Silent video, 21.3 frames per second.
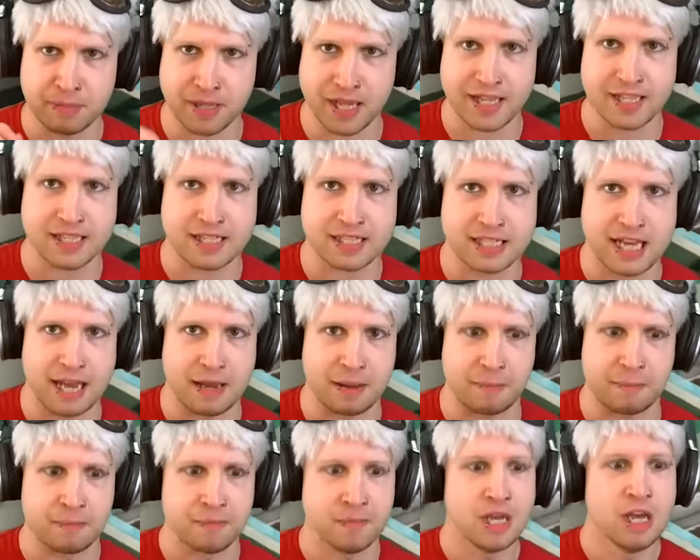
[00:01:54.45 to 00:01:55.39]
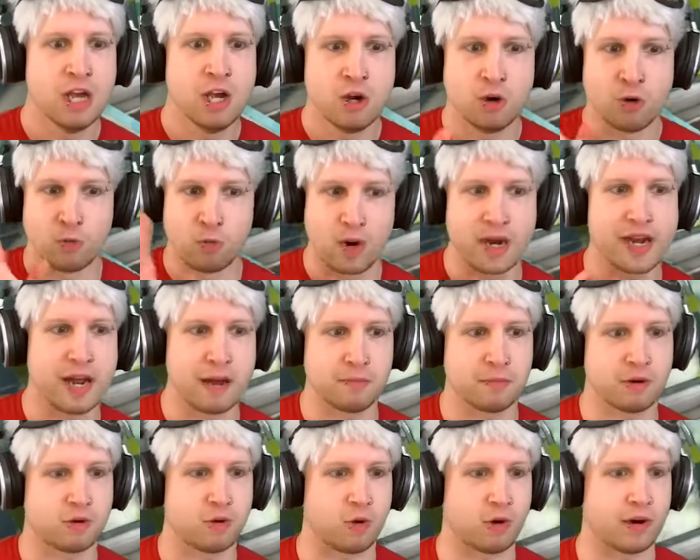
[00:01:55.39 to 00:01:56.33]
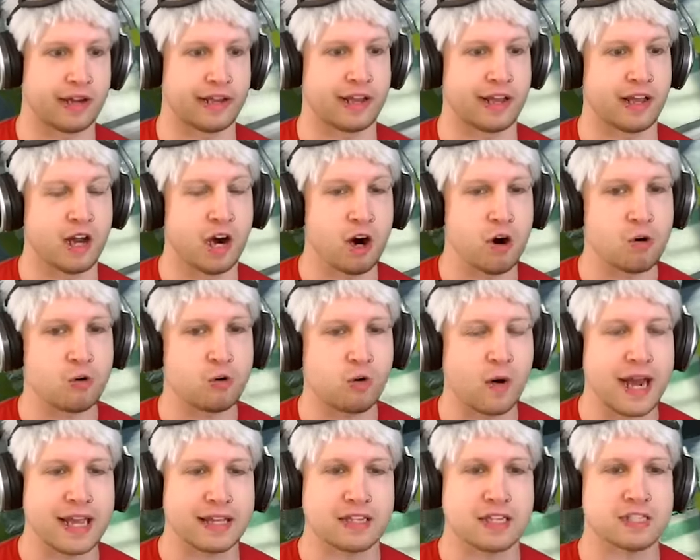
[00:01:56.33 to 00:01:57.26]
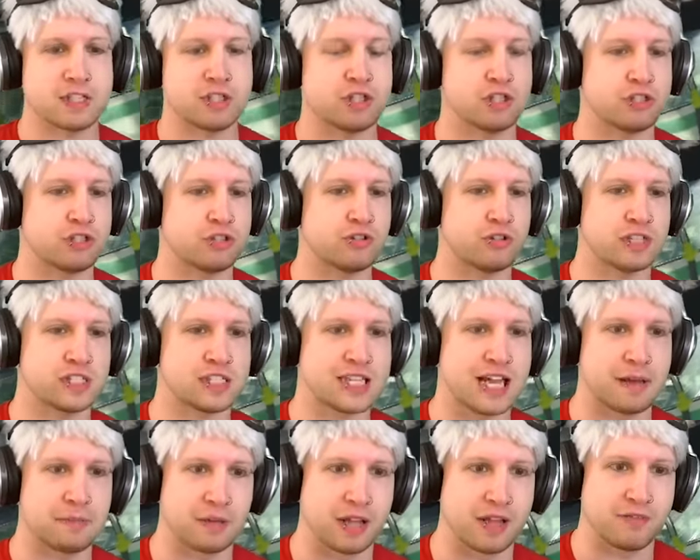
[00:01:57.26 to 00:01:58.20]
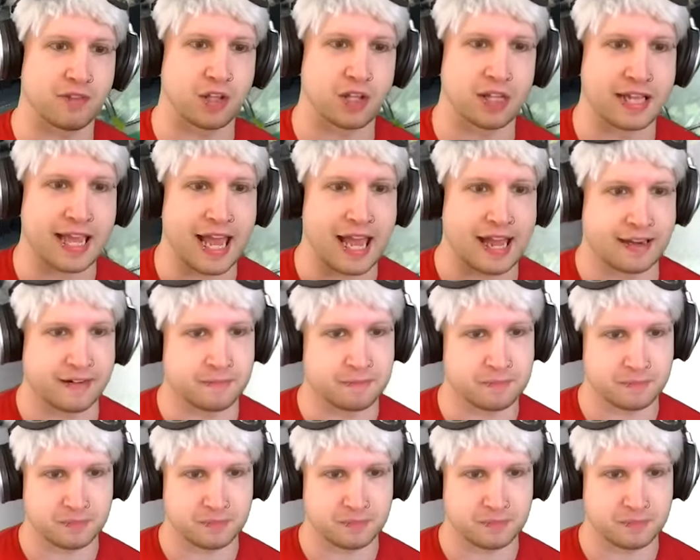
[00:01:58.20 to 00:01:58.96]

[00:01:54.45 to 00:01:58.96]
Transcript: play this game, when I'm recording it. Oh, great, let's just do the same level again.